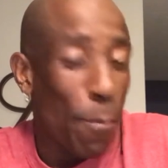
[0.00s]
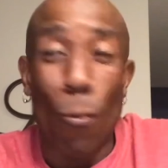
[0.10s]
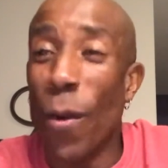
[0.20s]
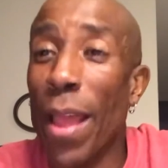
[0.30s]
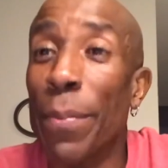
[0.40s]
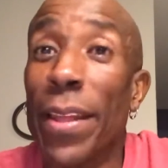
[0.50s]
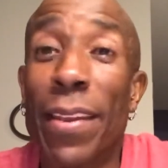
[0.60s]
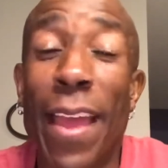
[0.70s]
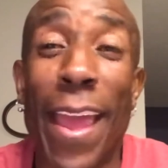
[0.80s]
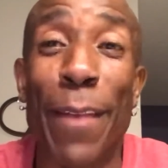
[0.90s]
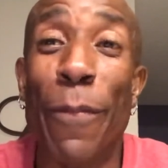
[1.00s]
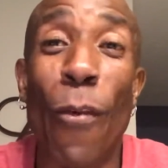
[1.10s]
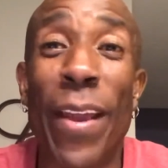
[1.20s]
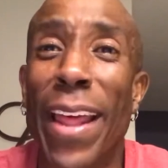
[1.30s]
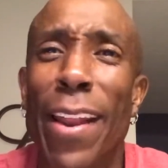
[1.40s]
I'm rambling.
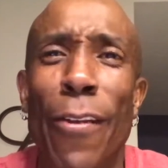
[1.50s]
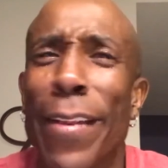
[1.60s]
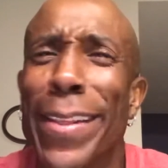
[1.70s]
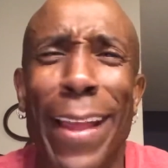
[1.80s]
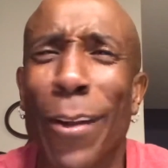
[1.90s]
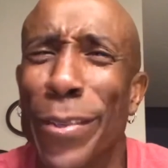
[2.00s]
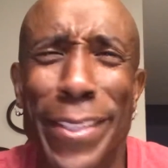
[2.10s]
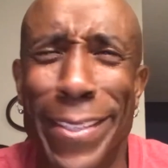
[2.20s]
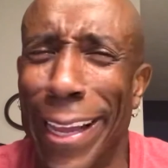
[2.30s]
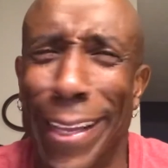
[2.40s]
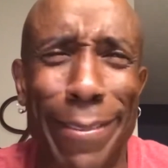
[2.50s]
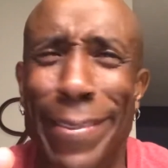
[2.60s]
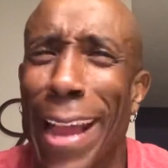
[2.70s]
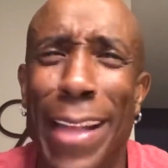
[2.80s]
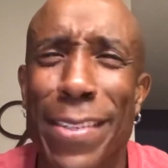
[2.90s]
And before I get out here, I know this is like a
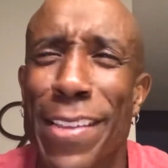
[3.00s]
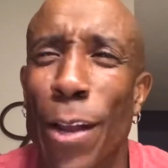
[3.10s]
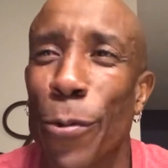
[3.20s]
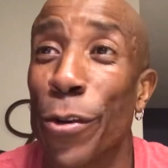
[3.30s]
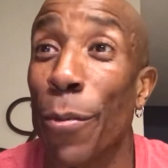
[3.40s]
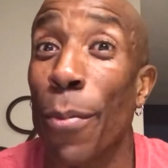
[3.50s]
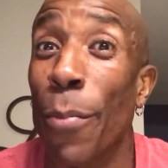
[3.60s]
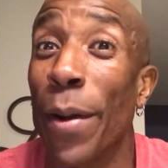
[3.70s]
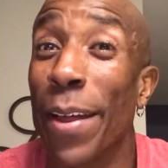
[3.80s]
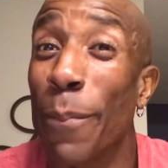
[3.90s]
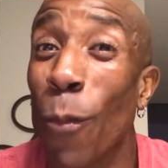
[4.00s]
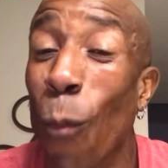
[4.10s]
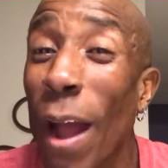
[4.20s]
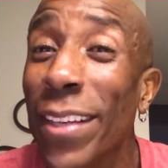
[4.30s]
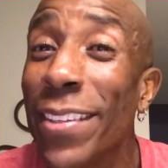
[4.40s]
non sequitur, but
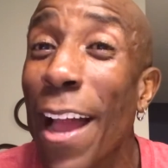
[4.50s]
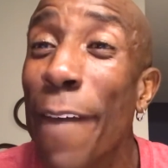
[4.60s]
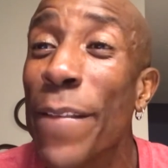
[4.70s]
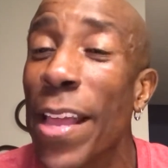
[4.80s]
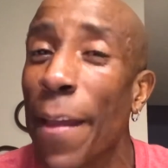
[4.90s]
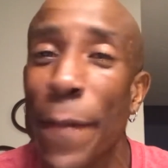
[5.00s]
watch out.